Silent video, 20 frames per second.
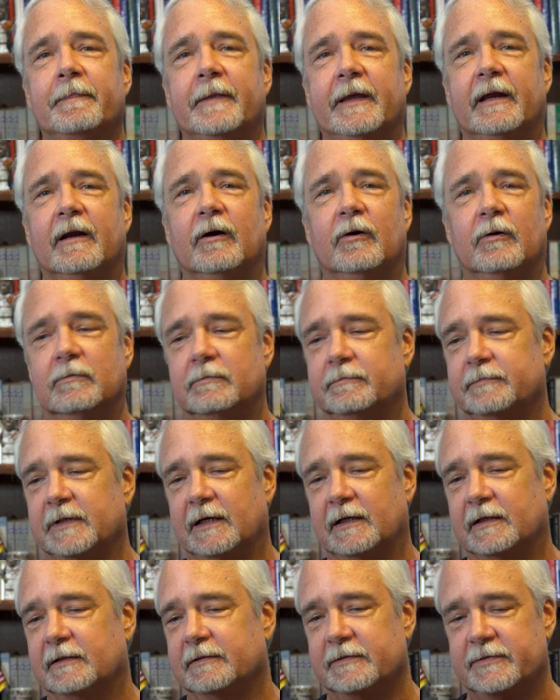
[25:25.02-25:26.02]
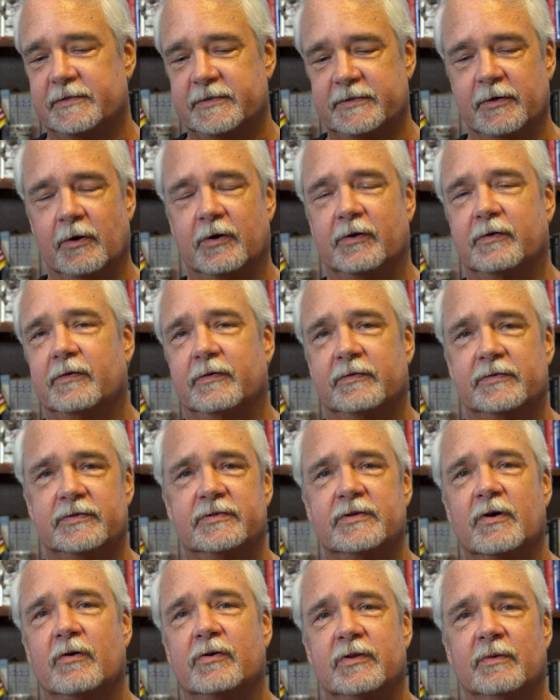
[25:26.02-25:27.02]
you know,
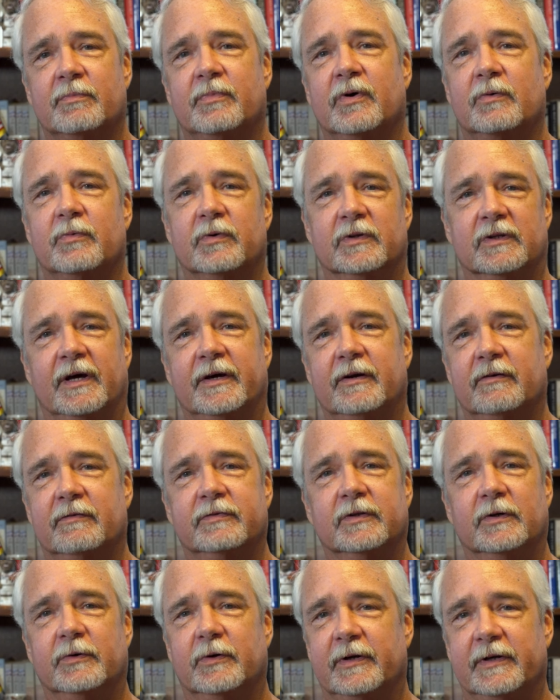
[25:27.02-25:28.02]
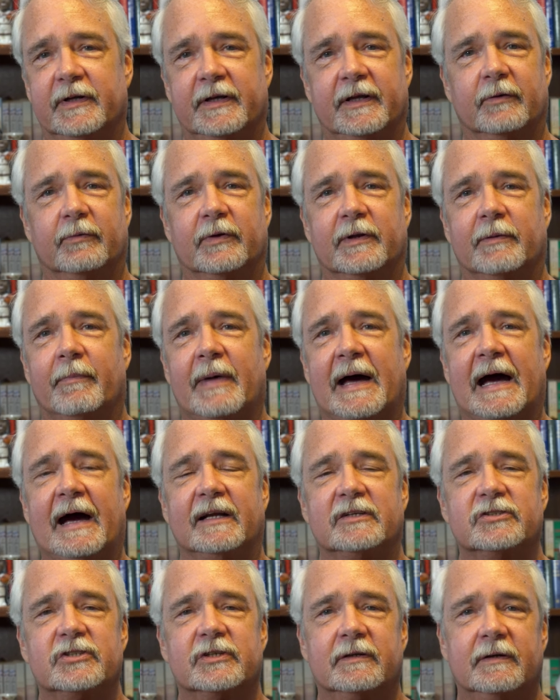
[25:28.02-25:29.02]
soak the book with lighter fluid and hit it with a
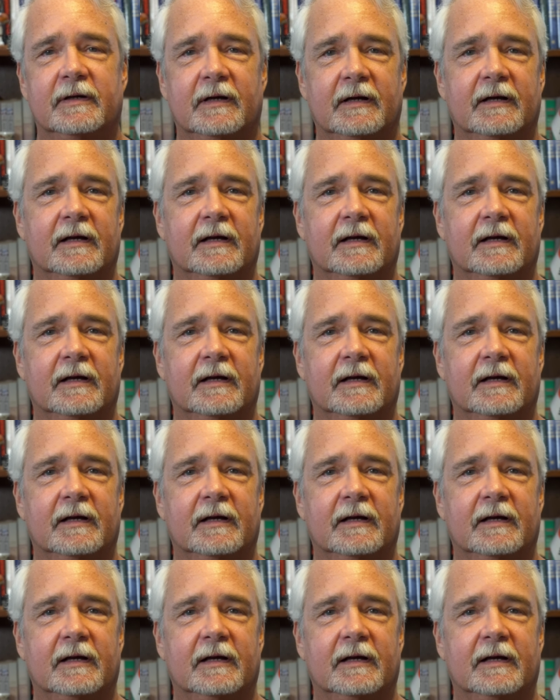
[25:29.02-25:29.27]
match.